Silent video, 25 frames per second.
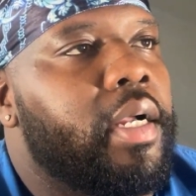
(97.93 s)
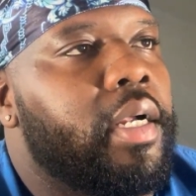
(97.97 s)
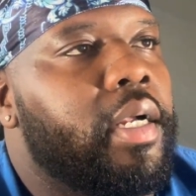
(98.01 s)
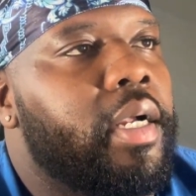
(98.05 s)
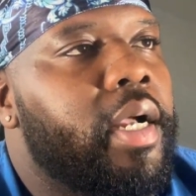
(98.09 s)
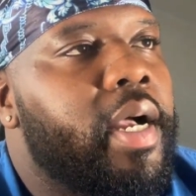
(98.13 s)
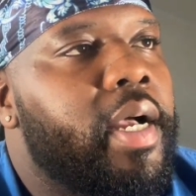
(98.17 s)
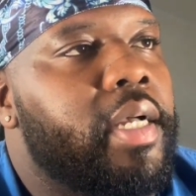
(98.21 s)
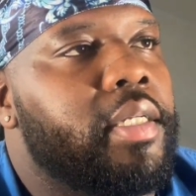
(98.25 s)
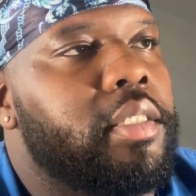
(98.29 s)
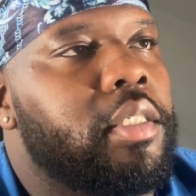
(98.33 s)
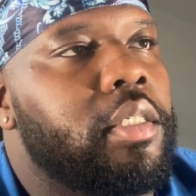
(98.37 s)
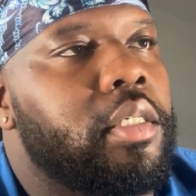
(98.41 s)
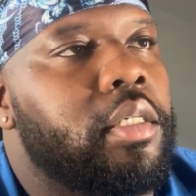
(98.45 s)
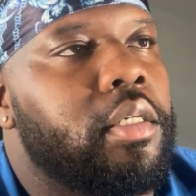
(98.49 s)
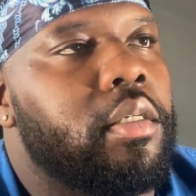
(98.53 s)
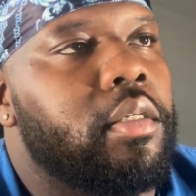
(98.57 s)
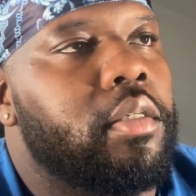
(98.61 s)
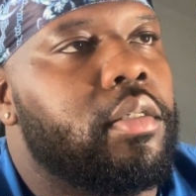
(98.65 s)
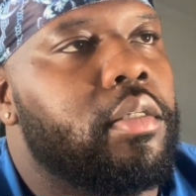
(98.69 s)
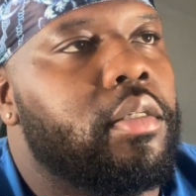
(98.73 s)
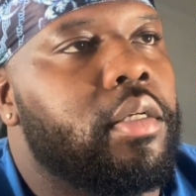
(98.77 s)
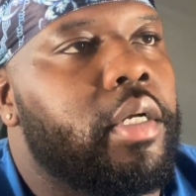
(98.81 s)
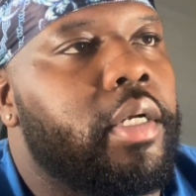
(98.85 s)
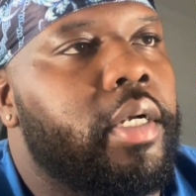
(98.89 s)
God sent.
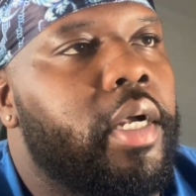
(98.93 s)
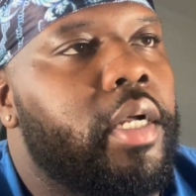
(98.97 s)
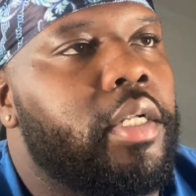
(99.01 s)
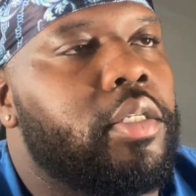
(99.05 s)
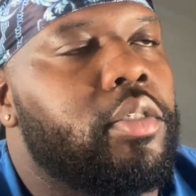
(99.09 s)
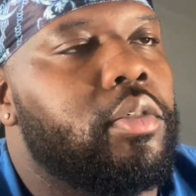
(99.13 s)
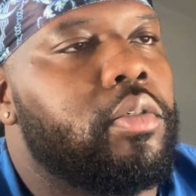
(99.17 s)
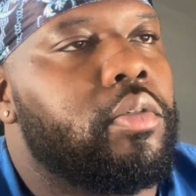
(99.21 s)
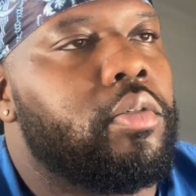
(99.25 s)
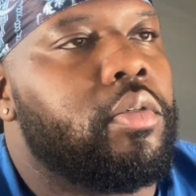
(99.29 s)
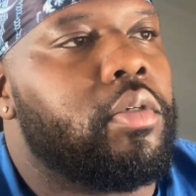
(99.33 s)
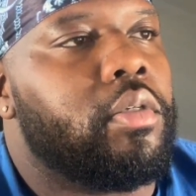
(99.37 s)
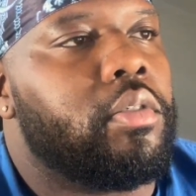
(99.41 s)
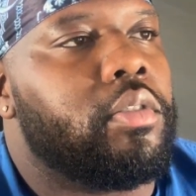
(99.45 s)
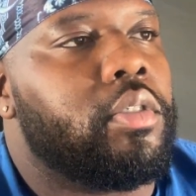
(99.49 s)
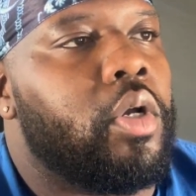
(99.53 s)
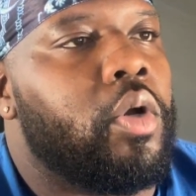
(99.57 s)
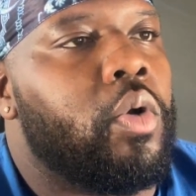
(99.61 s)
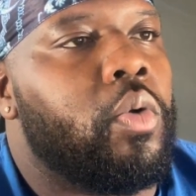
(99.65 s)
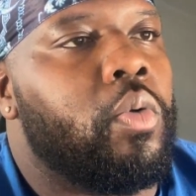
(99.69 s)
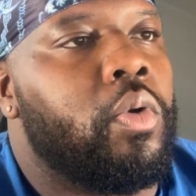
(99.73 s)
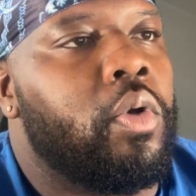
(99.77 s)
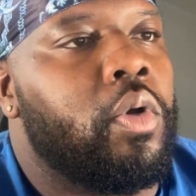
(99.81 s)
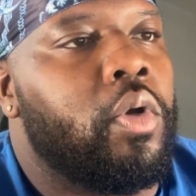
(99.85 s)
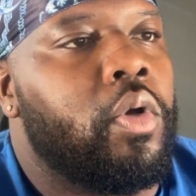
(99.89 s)
I got you.
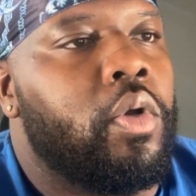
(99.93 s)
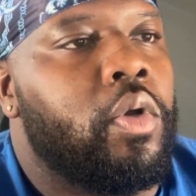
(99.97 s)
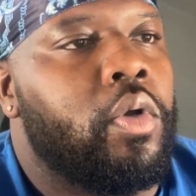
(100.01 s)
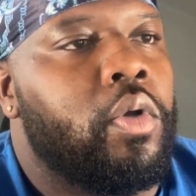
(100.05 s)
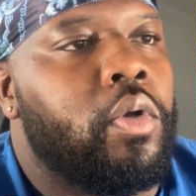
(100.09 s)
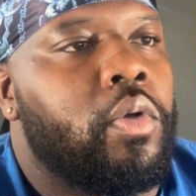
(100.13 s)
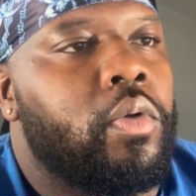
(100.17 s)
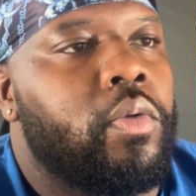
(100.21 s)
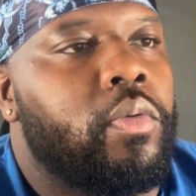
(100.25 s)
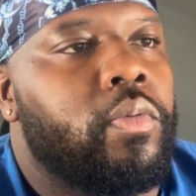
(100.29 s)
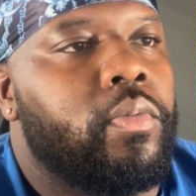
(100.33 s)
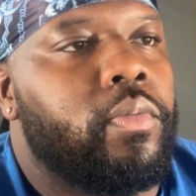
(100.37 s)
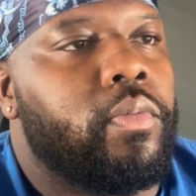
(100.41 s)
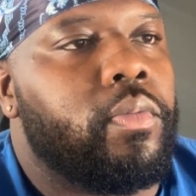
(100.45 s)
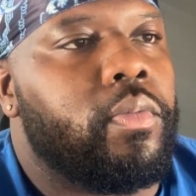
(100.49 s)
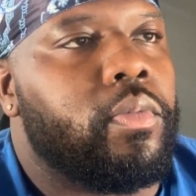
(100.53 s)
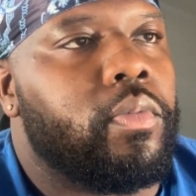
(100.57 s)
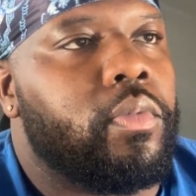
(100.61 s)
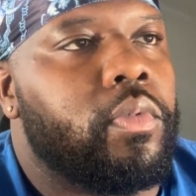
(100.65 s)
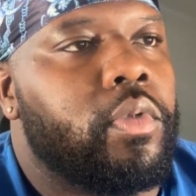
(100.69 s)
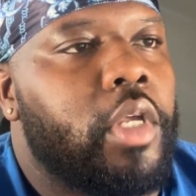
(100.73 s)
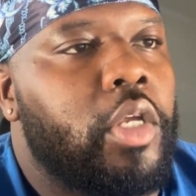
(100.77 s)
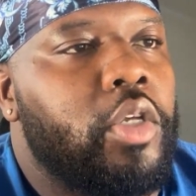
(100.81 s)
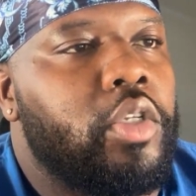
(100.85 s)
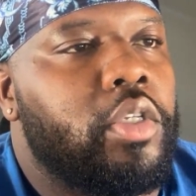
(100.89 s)
So,
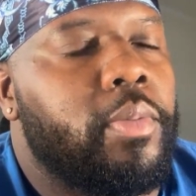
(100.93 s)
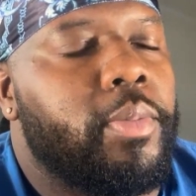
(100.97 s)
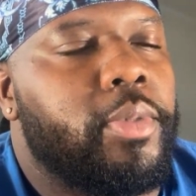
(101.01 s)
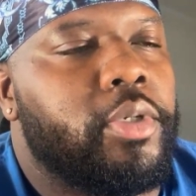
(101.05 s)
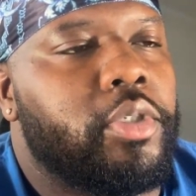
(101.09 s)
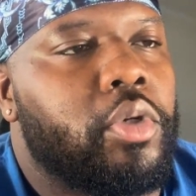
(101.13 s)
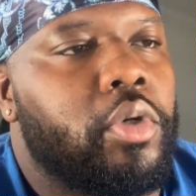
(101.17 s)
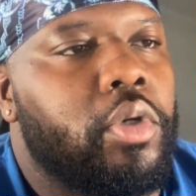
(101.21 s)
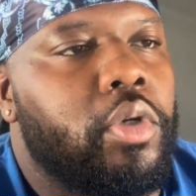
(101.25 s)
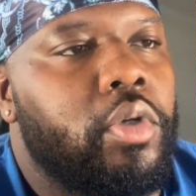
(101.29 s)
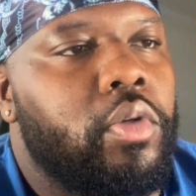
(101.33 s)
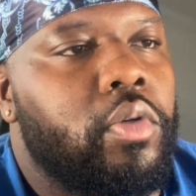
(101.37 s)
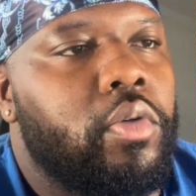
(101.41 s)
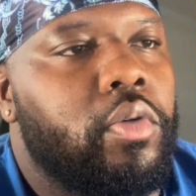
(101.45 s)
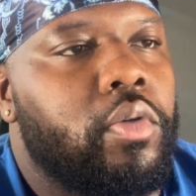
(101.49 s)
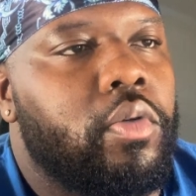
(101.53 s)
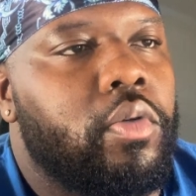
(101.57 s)
can you see my screen?